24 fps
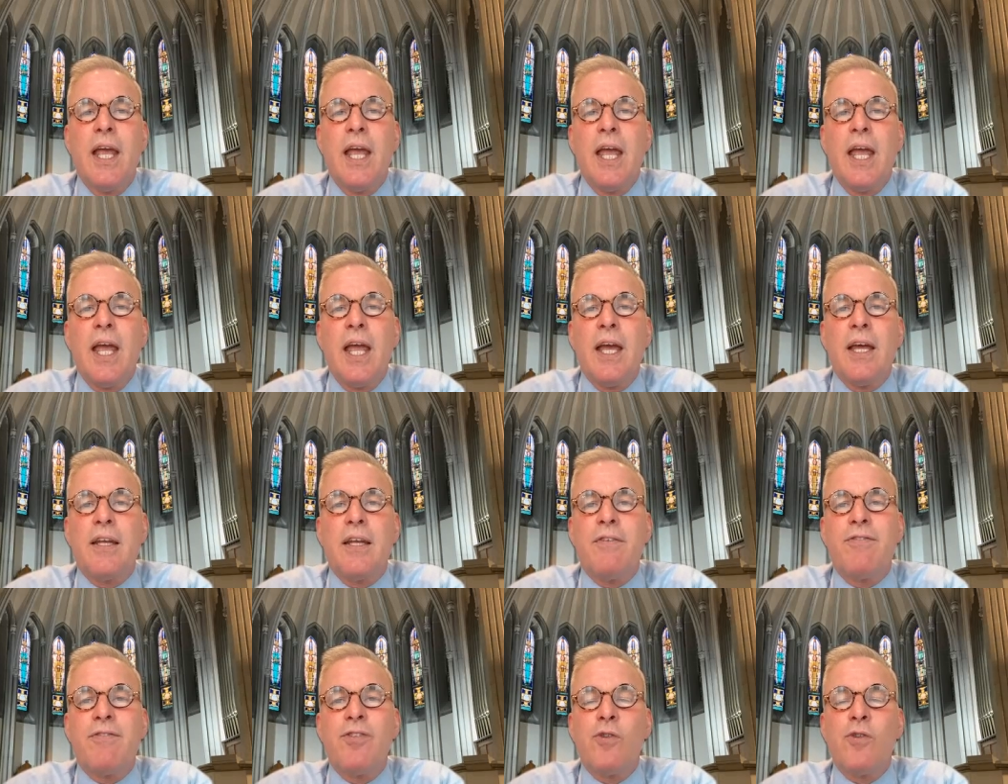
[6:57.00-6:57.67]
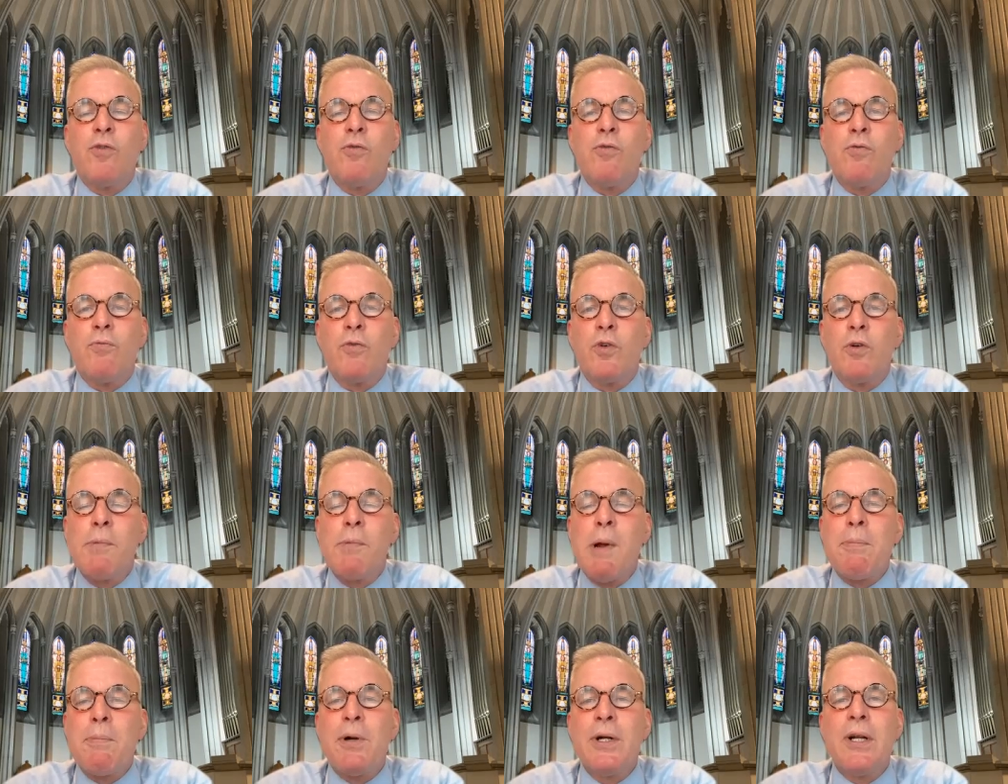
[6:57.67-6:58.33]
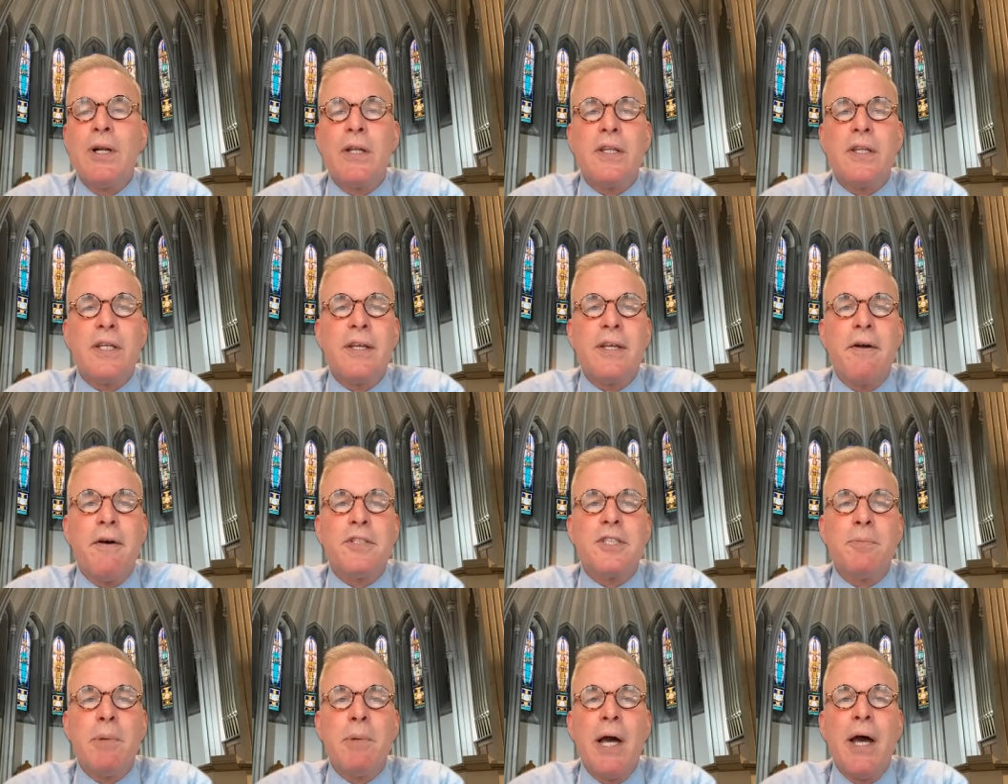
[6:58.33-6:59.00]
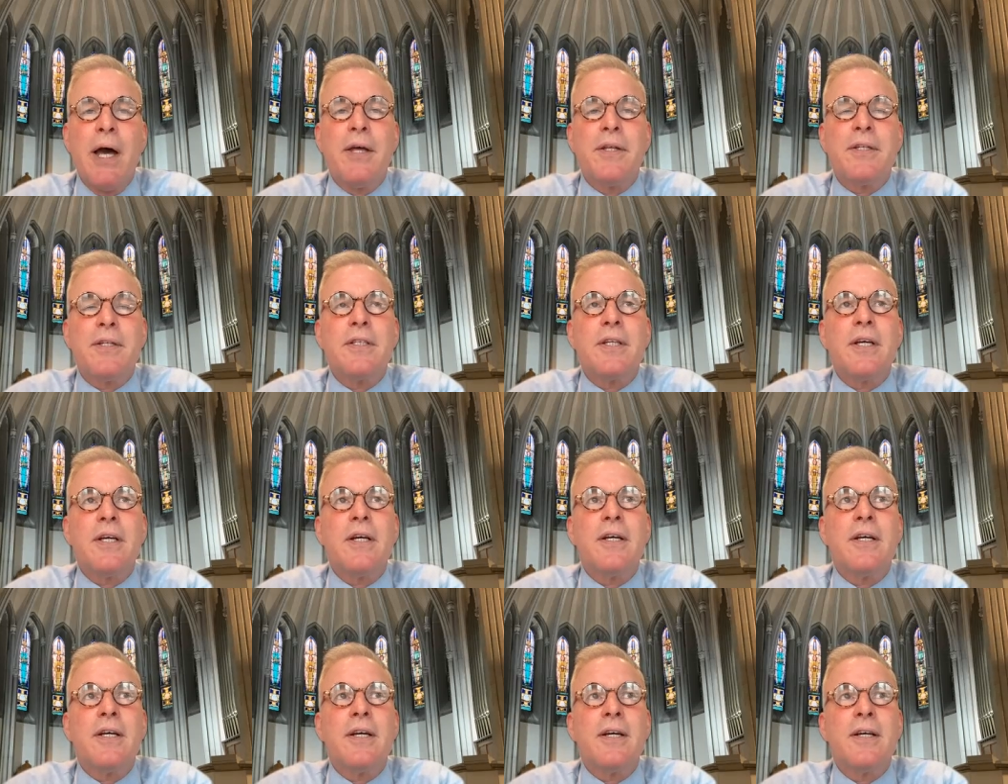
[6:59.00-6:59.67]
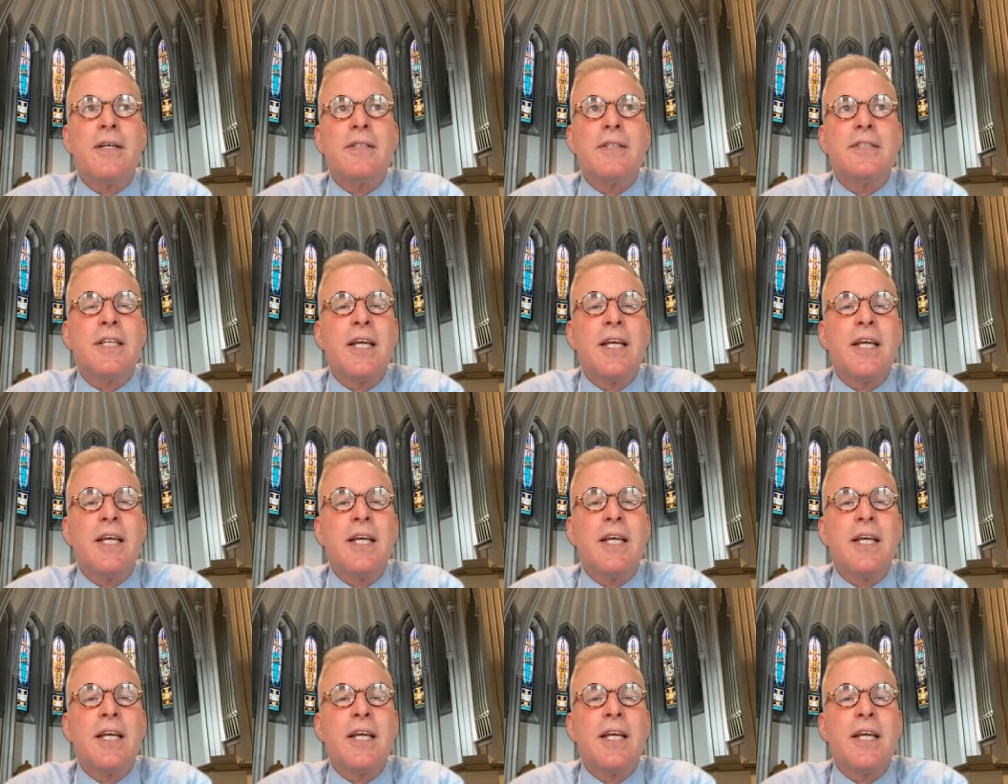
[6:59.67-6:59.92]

And if you remember nothing else about